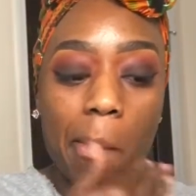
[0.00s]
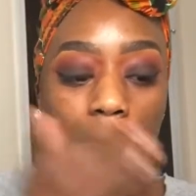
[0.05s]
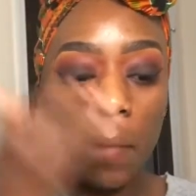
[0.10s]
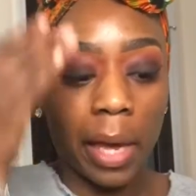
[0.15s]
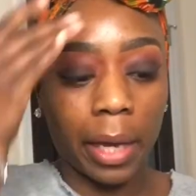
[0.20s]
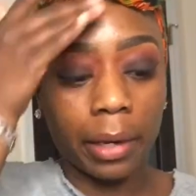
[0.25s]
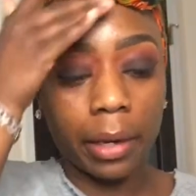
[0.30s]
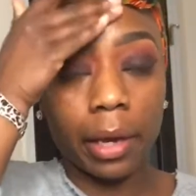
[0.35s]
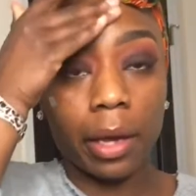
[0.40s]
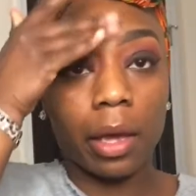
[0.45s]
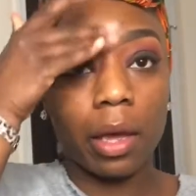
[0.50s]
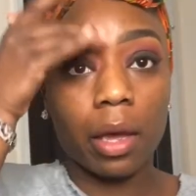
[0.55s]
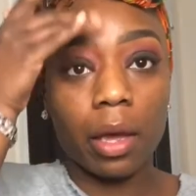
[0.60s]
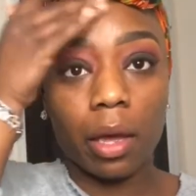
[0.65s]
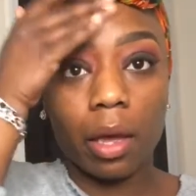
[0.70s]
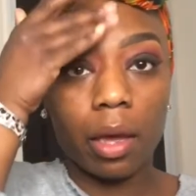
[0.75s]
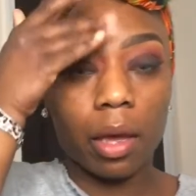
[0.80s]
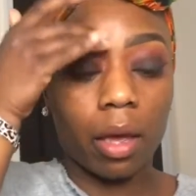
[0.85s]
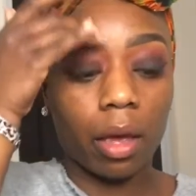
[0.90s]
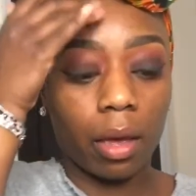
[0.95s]
Becca
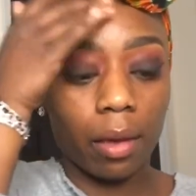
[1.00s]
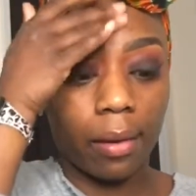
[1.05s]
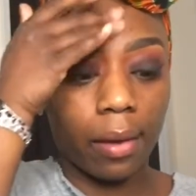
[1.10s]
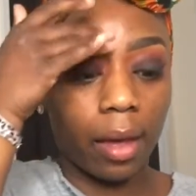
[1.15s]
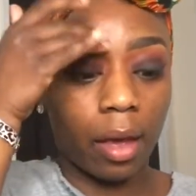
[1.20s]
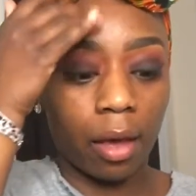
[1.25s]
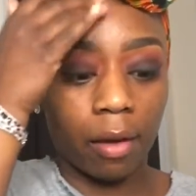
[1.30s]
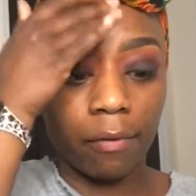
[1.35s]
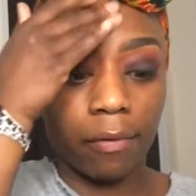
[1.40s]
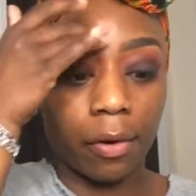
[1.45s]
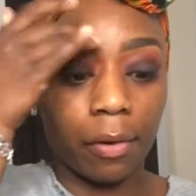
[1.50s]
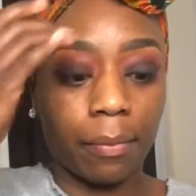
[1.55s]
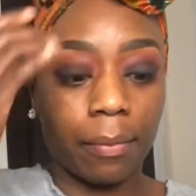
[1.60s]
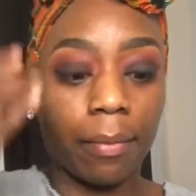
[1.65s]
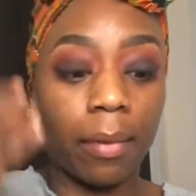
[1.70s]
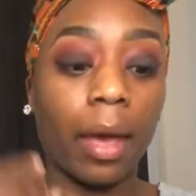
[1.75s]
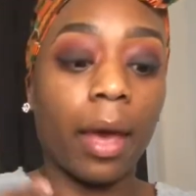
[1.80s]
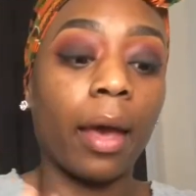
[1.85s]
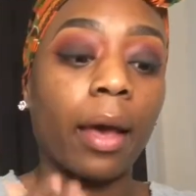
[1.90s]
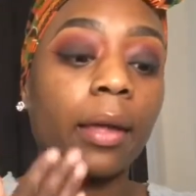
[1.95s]
Ever
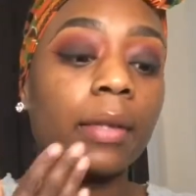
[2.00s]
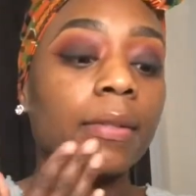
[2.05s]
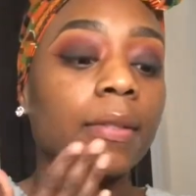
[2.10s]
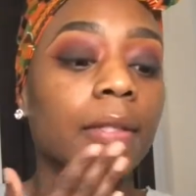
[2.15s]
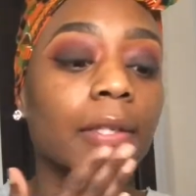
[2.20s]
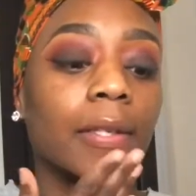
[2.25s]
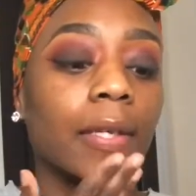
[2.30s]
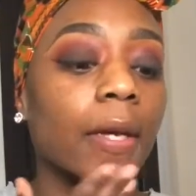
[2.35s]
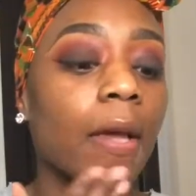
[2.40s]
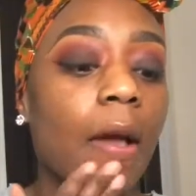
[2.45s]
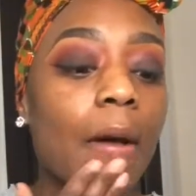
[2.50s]
Matte